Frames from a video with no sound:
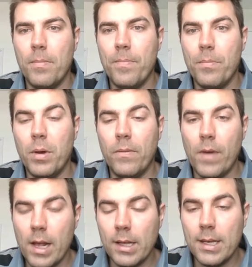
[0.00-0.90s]
But
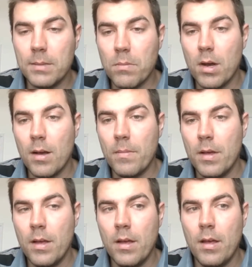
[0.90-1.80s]
finally, his mom,
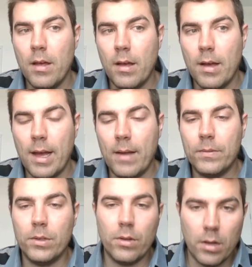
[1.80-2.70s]

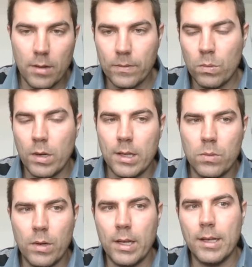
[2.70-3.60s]
after all of
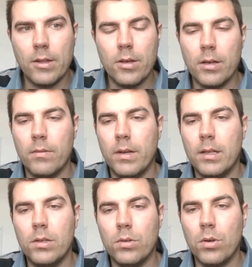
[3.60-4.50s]
2020, she agreed
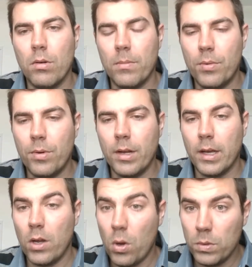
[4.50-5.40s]
to go on board and
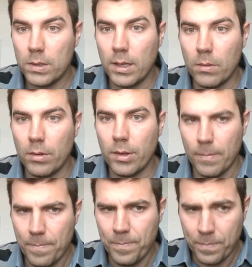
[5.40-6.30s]
co-sign with him.